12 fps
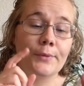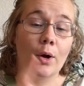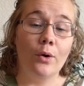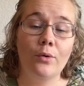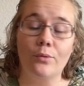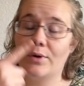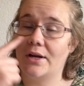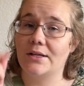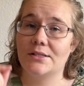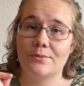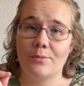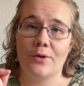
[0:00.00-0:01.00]
oh, when I
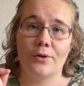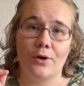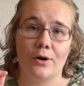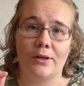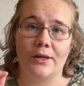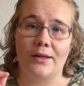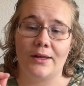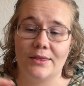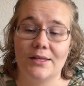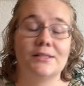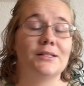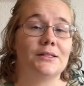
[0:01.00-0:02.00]
smell the garlic like
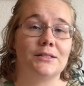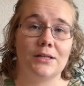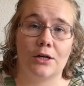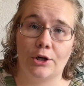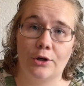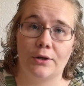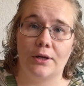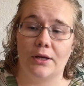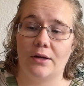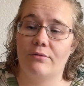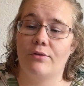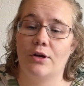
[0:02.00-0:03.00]
this, it's done cooking.
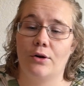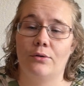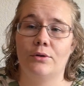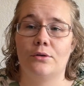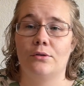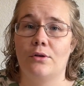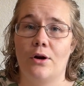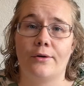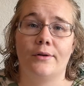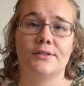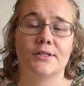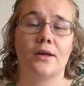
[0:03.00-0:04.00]
If I go a little longer,
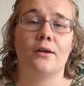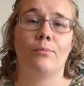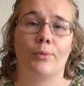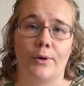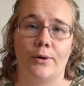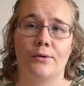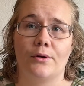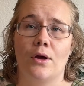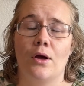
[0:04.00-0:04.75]
it's going to burn.